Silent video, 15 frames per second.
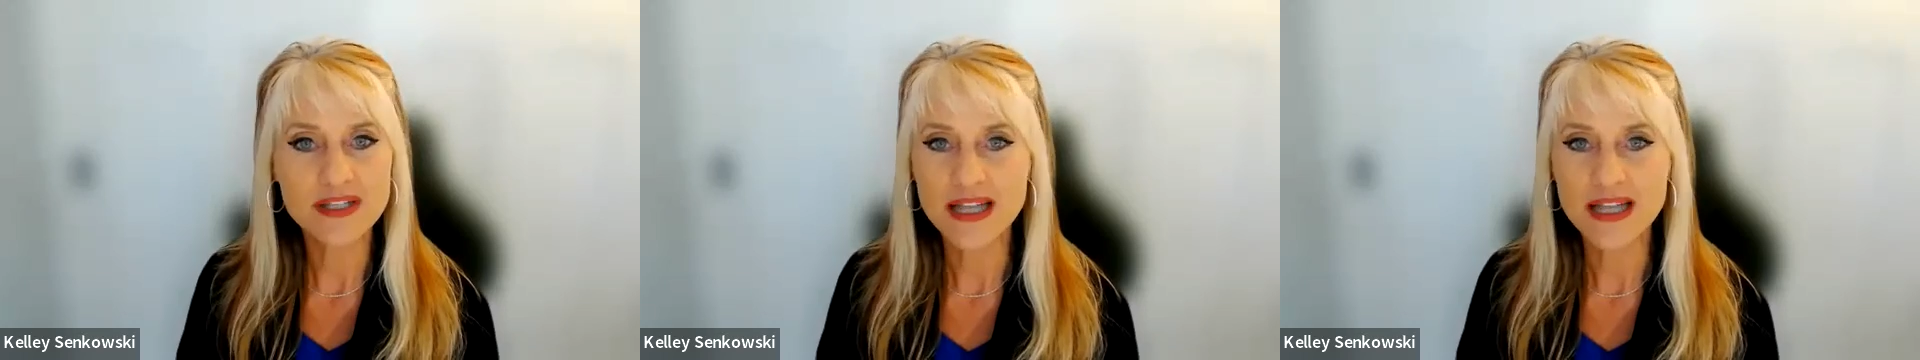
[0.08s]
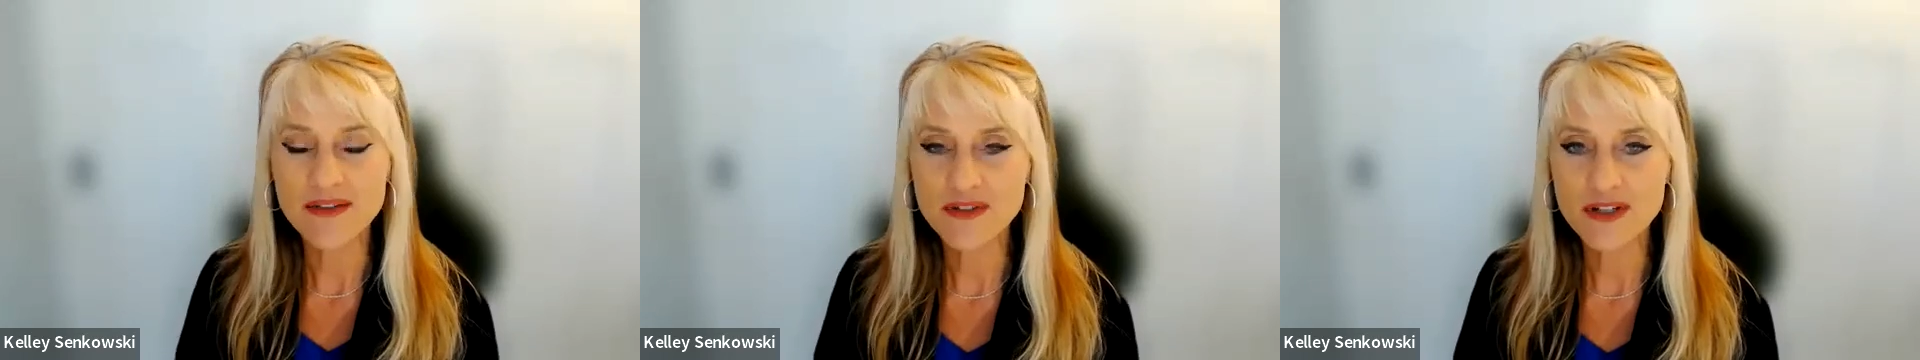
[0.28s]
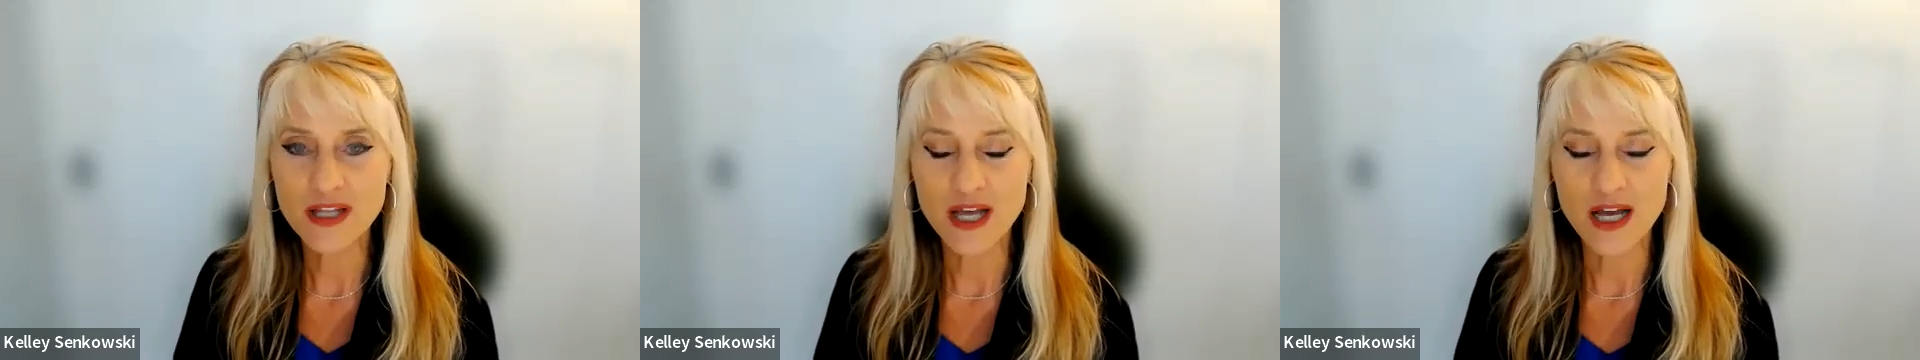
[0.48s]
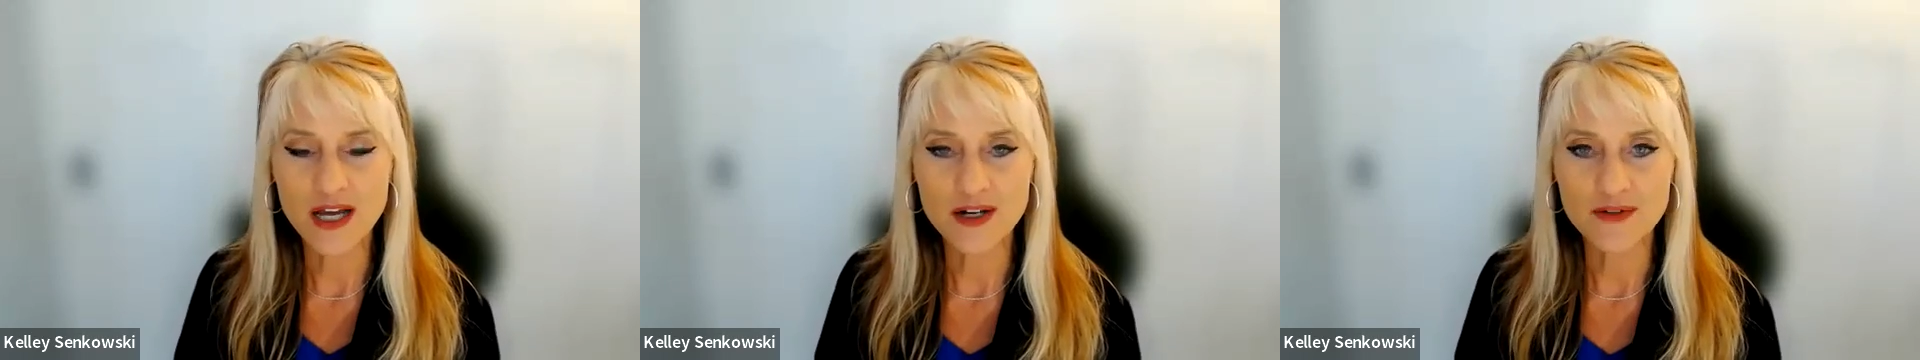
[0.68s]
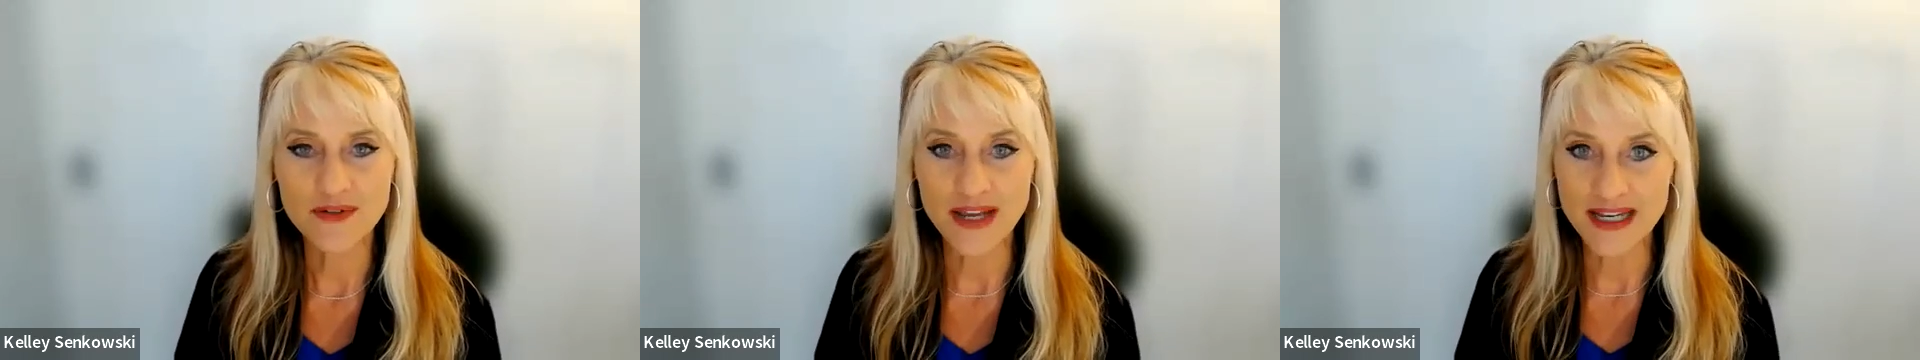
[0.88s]
level
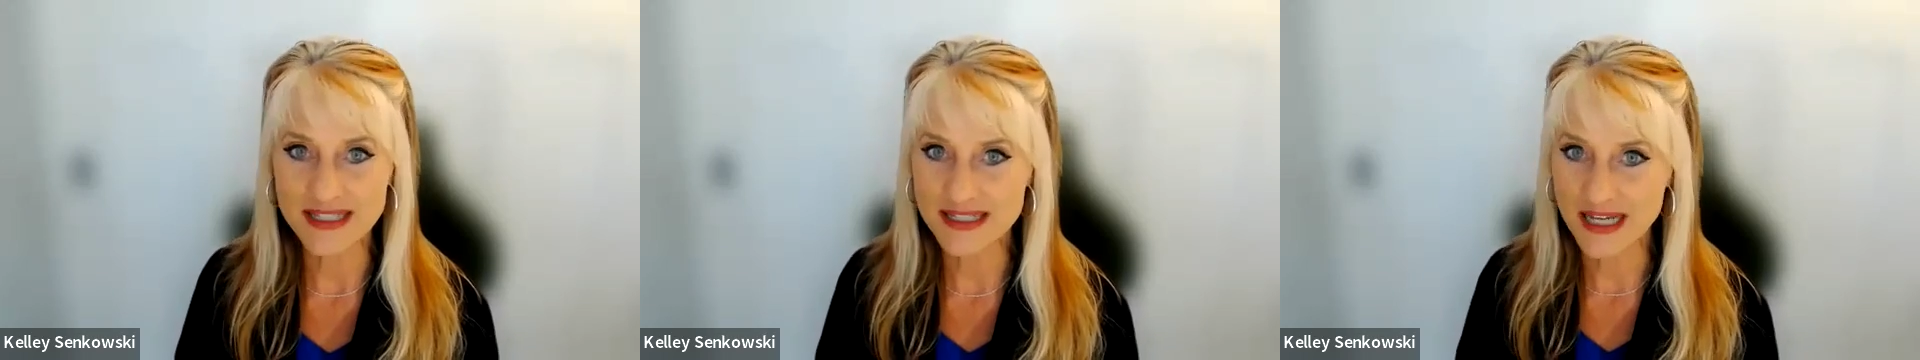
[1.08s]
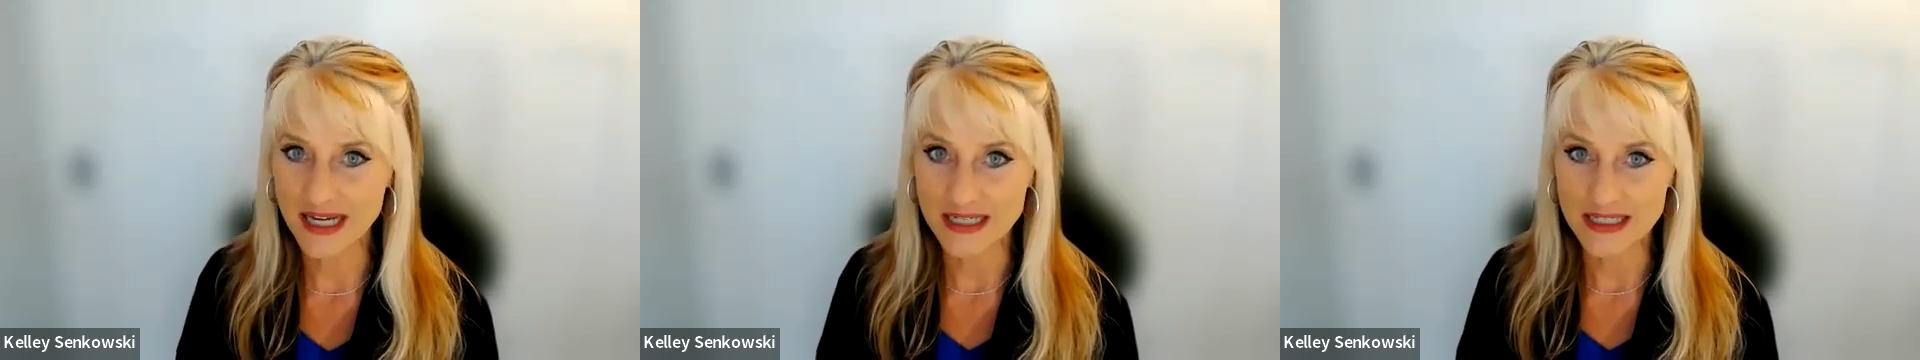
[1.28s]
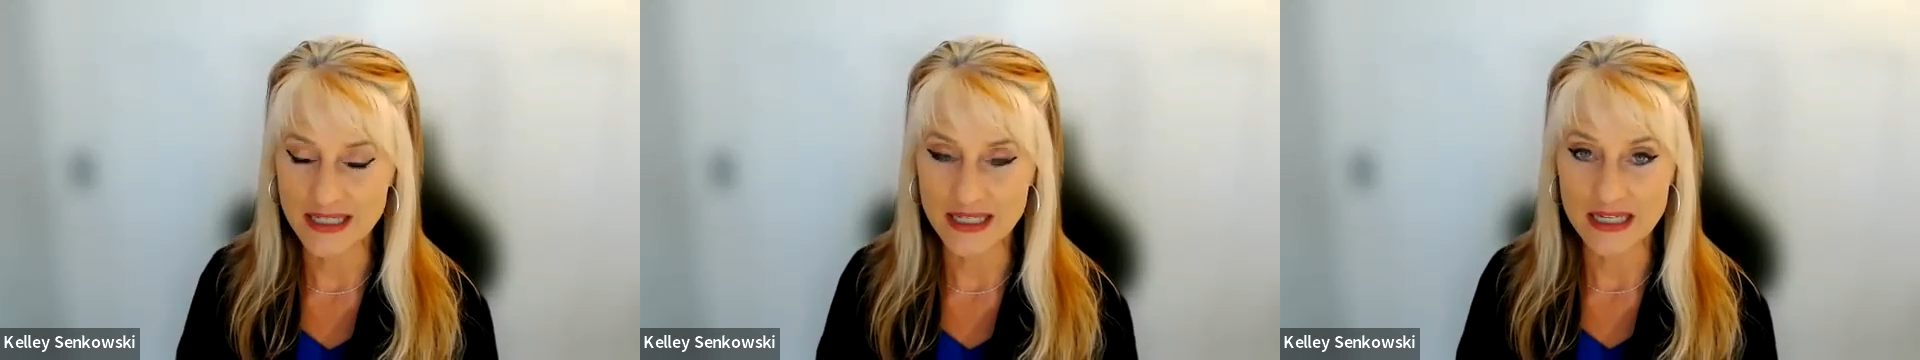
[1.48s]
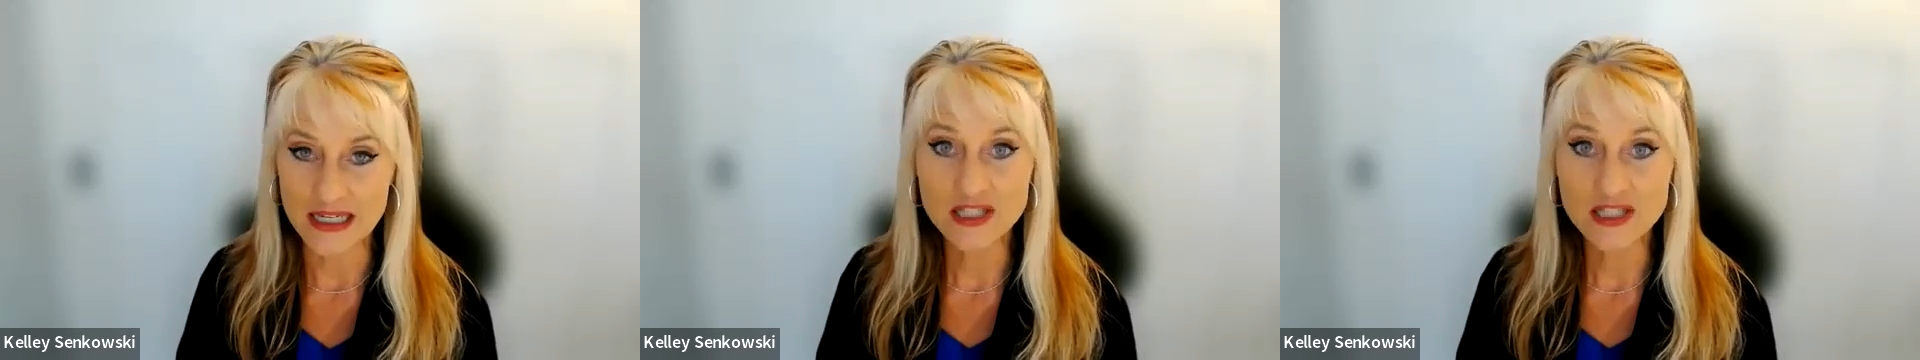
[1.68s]
of anxiety